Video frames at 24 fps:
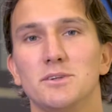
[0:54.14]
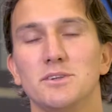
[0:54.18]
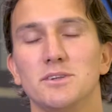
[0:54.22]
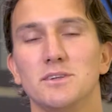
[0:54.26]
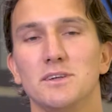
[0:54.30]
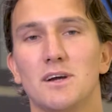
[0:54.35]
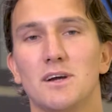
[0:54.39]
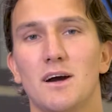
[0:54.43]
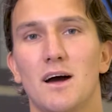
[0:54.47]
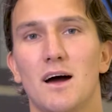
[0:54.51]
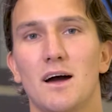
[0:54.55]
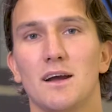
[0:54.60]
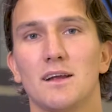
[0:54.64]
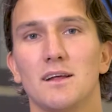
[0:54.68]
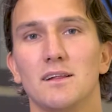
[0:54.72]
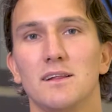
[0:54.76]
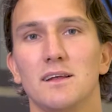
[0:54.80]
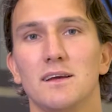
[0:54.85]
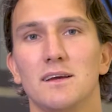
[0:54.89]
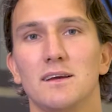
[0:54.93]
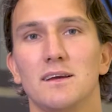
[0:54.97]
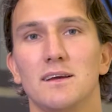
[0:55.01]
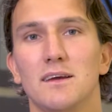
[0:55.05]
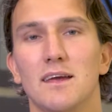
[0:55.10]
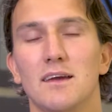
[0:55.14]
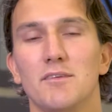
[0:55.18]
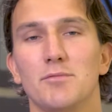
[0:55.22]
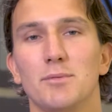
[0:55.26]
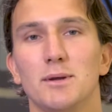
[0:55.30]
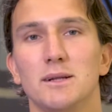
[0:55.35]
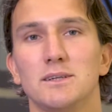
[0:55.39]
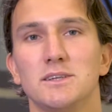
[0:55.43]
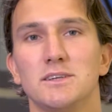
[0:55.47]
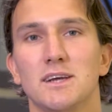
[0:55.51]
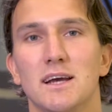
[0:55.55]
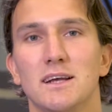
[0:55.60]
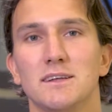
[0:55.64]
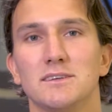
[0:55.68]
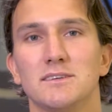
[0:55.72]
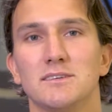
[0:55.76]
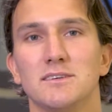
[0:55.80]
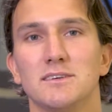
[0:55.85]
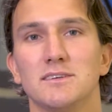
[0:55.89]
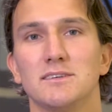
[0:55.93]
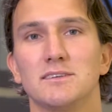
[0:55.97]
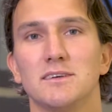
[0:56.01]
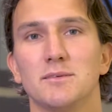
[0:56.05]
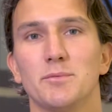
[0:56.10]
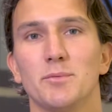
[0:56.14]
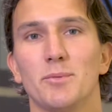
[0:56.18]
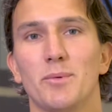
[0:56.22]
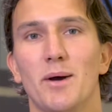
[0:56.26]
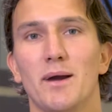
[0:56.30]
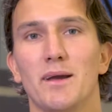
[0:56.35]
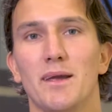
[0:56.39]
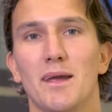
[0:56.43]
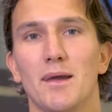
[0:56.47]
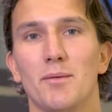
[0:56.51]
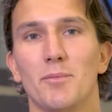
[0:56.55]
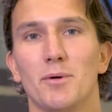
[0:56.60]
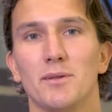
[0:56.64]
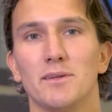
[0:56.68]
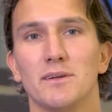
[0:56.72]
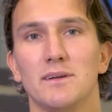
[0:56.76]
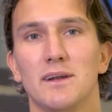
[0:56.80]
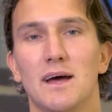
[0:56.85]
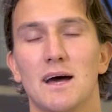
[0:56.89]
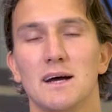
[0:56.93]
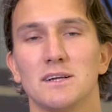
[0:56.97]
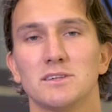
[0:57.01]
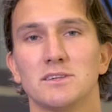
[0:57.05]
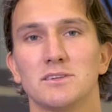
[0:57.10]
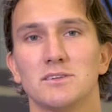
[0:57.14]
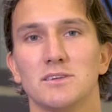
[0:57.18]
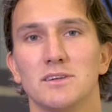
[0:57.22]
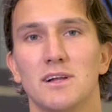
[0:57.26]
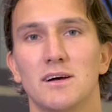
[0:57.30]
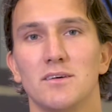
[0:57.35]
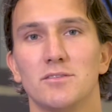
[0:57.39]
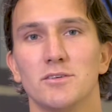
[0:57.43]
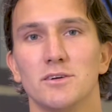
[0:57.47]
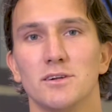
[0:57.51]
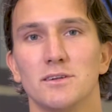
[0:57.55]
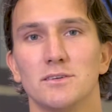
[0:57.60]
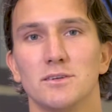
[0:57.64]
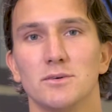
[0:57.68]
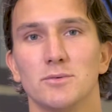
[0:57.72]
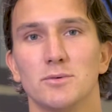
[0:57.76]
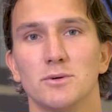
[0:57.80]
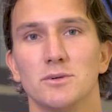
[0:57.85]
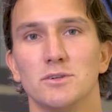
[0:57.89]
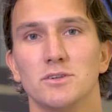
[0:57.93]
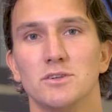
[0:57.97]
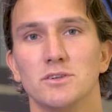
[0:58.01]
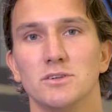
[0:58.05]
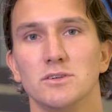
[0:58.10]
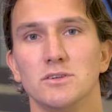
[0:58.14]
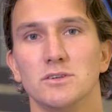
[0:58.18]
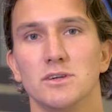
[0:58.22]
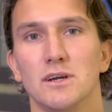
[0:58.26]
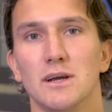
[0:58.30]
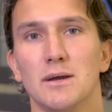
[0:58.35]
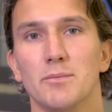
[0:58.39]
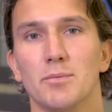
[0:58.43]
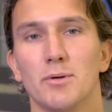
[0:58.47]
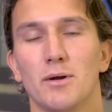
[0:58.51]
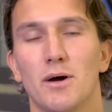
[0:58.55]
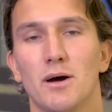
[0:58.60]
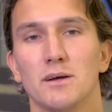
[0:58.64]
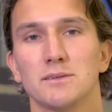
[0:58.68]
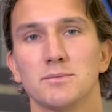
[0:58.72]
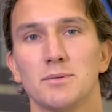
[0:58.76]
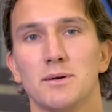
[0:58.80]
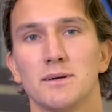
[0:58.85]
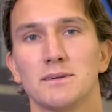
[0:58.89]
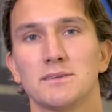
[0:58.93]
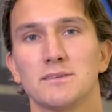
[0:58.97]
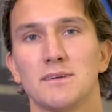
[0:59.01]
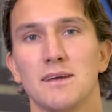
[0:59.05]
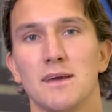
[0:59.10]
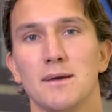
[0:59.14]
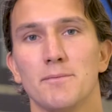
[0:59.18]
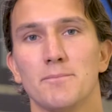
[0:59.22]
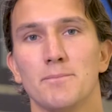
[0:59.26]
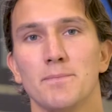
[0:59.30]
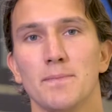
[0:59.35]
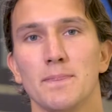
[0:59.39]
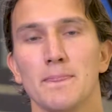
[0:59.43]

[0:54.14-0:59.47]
Junior Hockey League gave me a chance to exhibit my game on the national level at the World Junior A Prospects game